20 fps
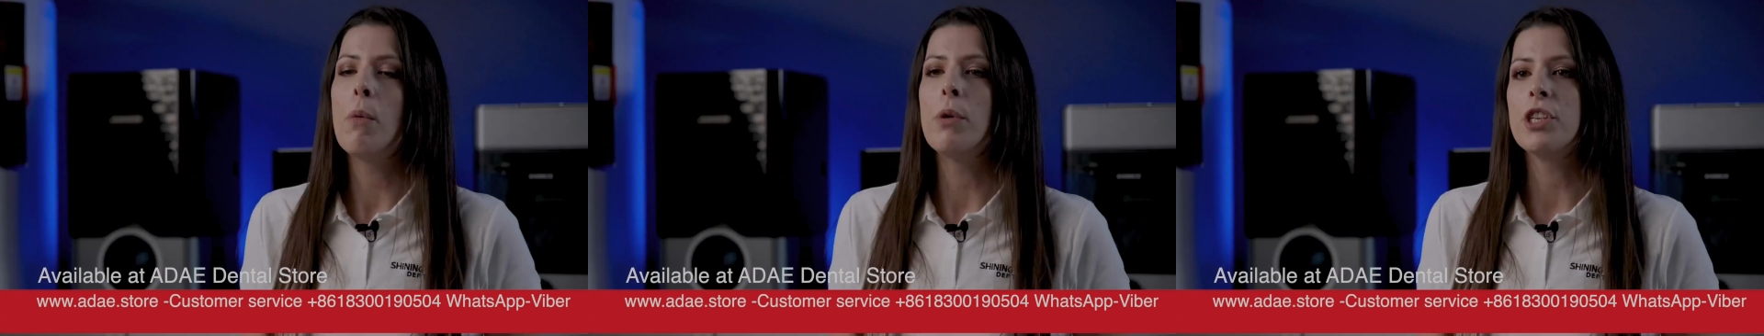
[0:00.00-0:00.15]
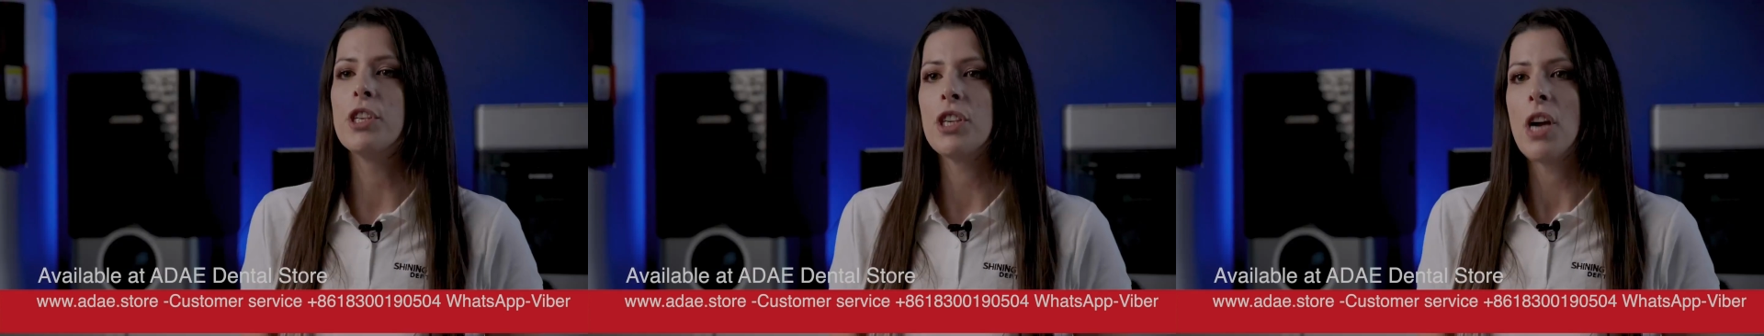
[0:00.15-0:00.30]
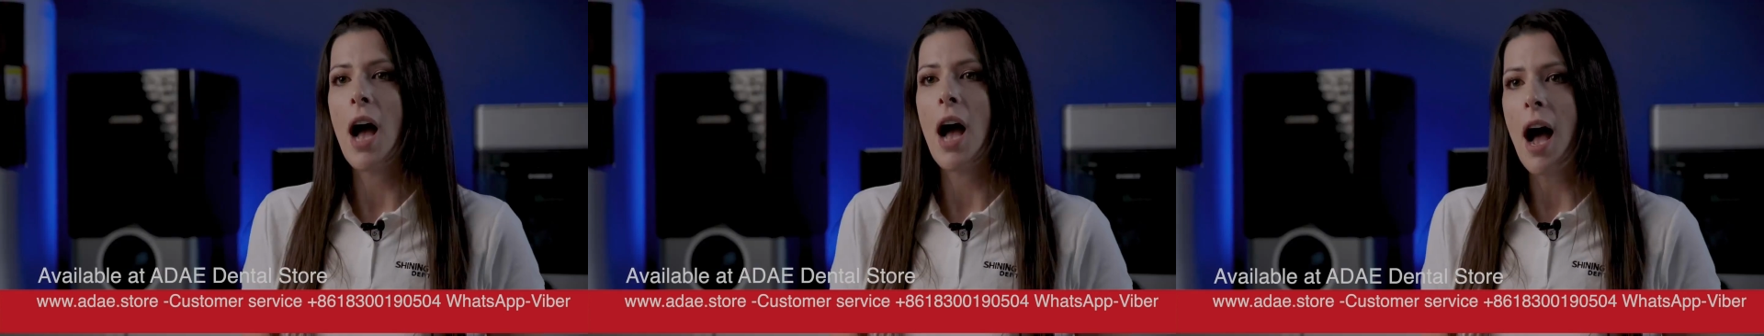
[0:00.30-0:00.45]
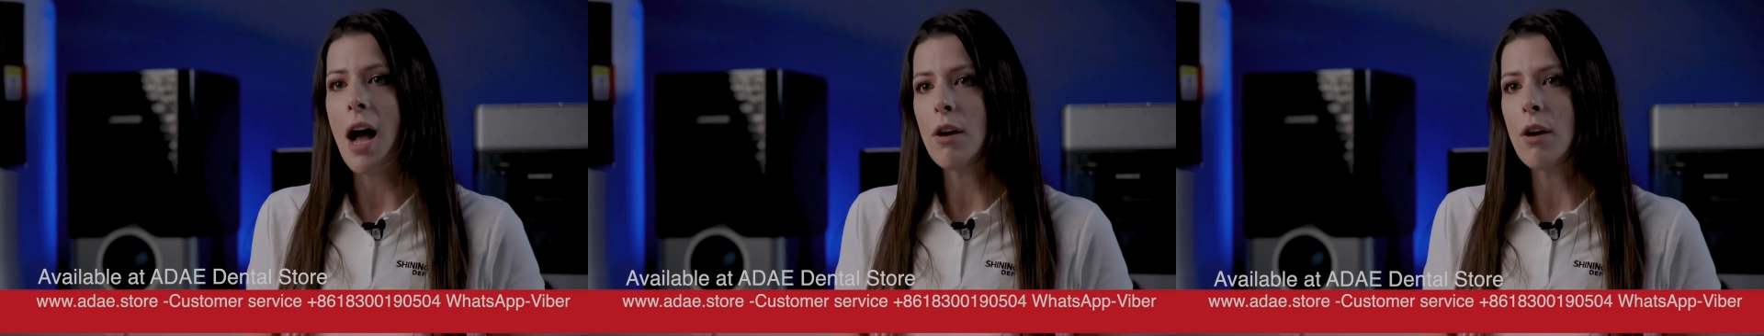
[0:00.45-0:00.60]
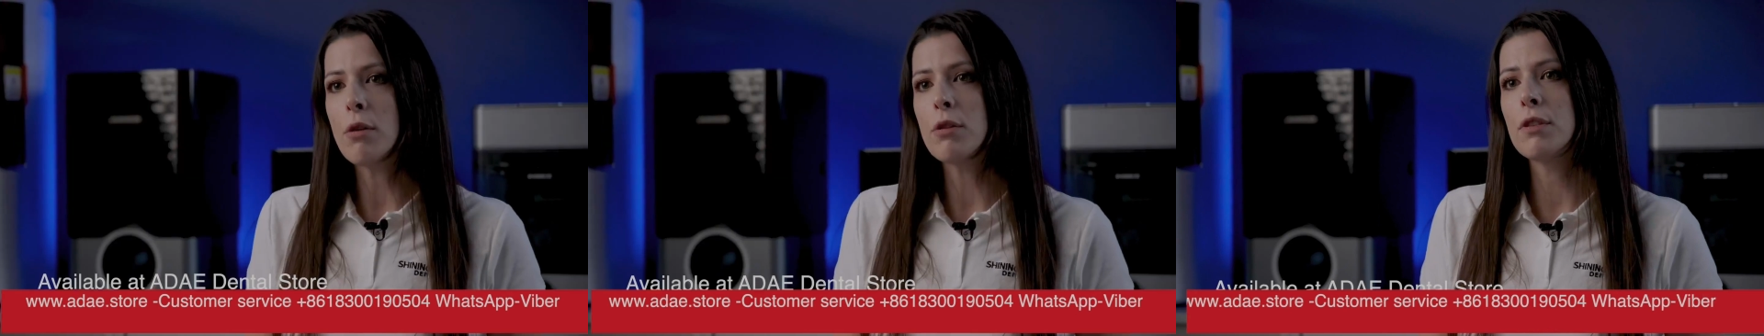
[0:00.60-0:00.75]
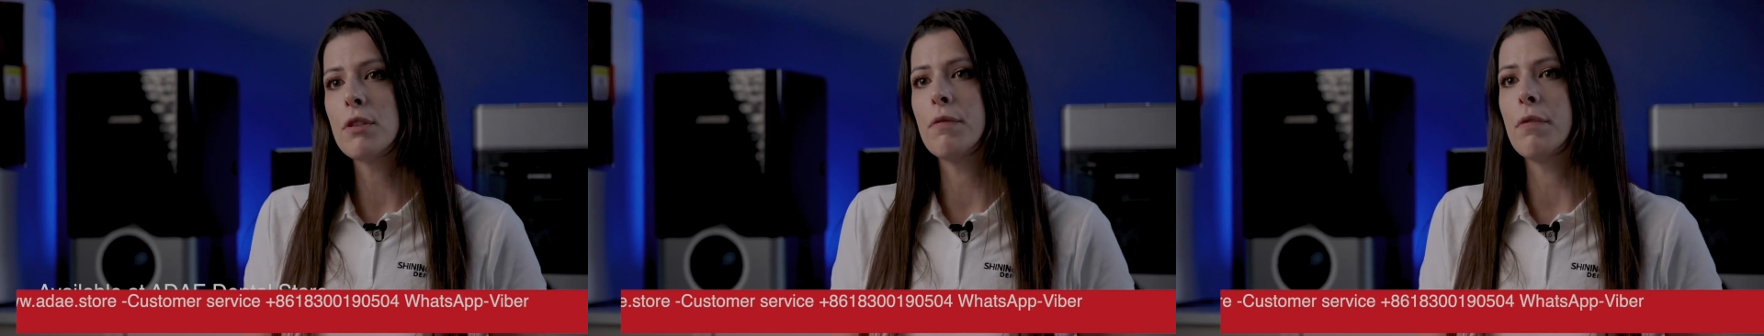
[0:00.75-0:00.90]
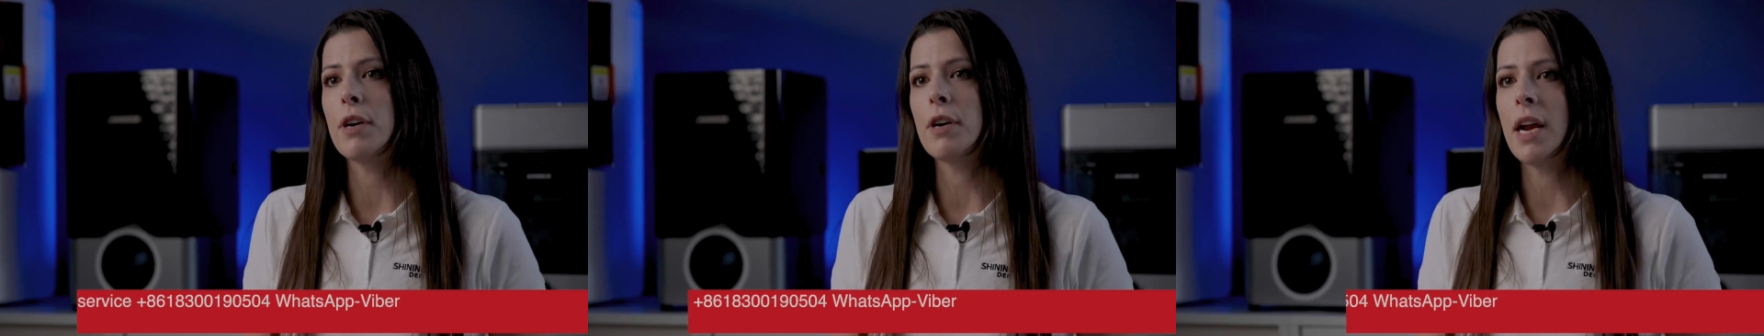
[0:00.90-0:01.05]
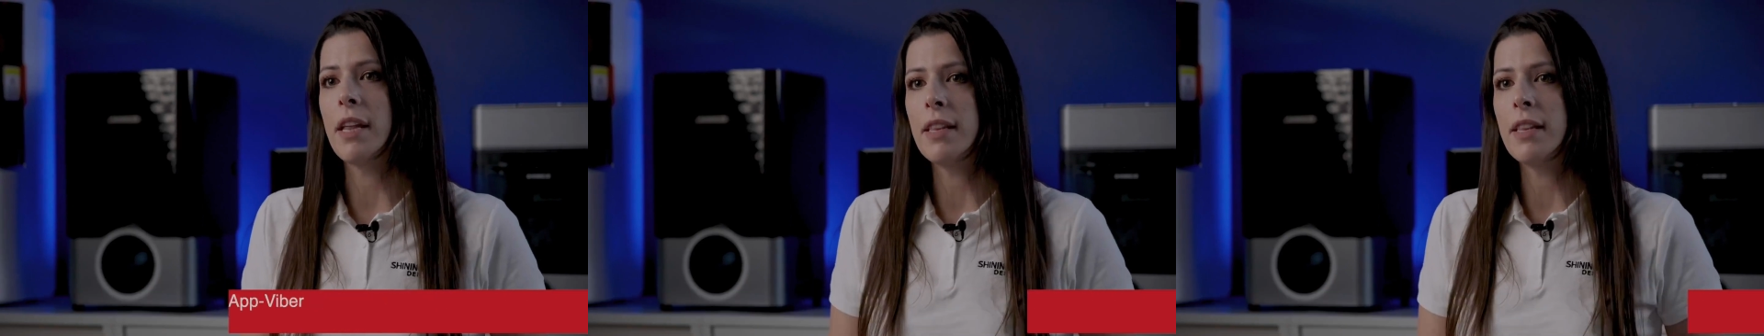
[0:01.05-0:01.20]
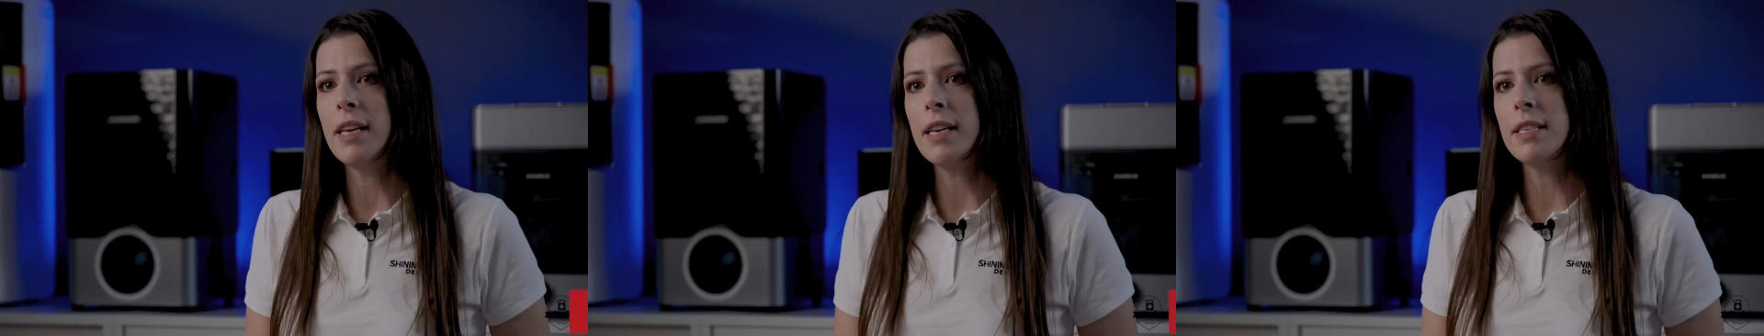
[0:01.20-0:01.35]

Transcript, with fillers: which allows for an